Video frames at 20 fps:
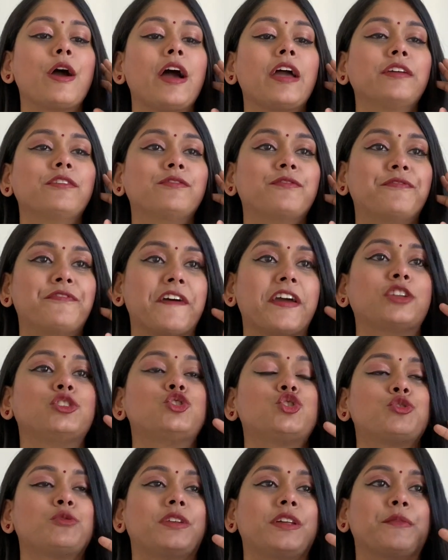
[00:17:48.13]

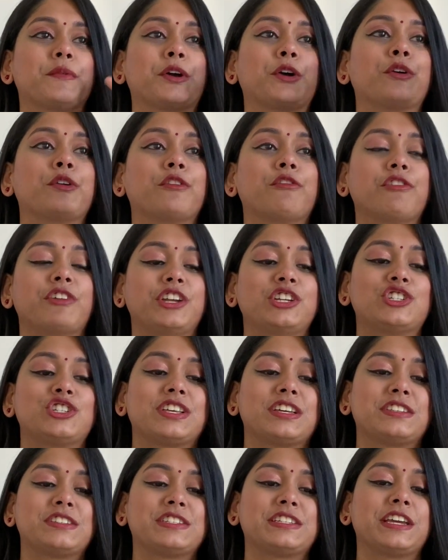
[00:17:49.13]
eventually we're going to reach
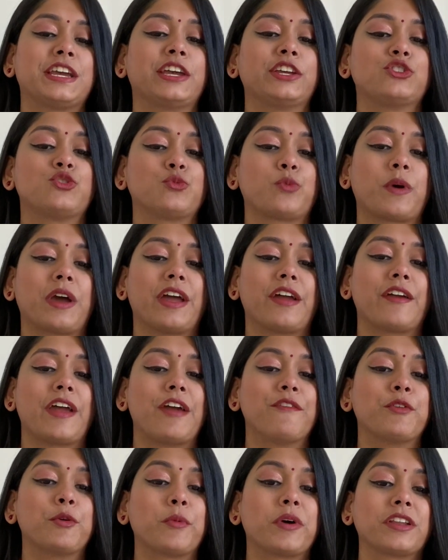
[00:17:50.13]
the stage where
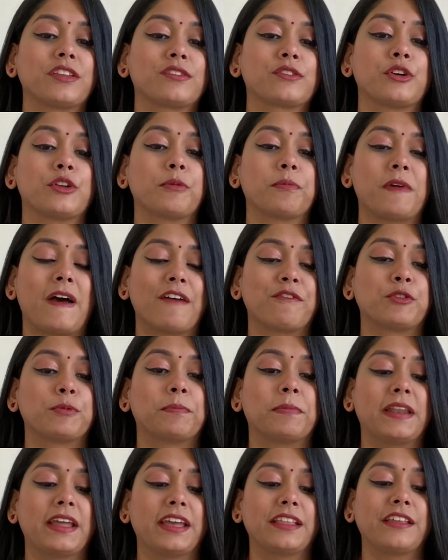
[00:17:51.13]
everyone is going to have to
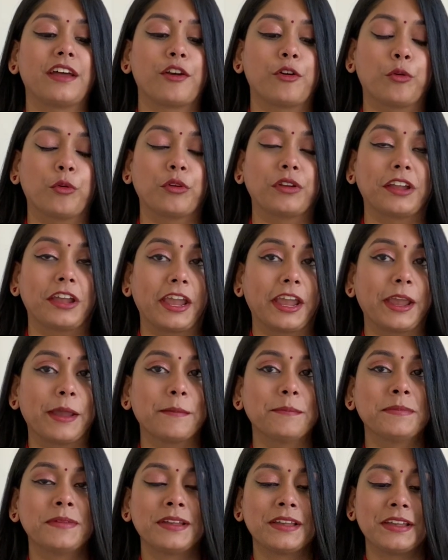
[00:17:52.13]
play their own
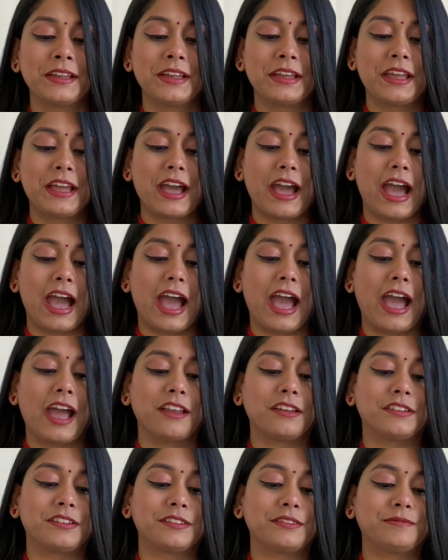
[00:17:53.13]
game,
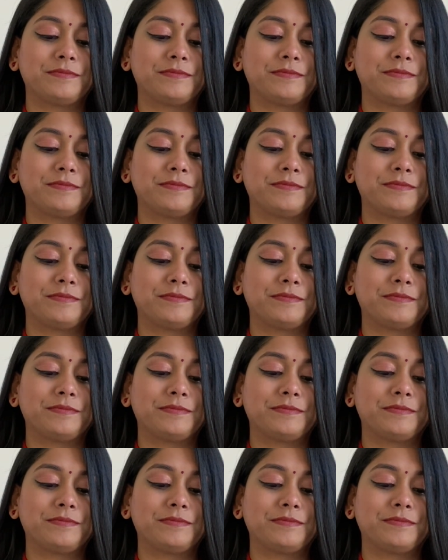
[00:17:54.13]
and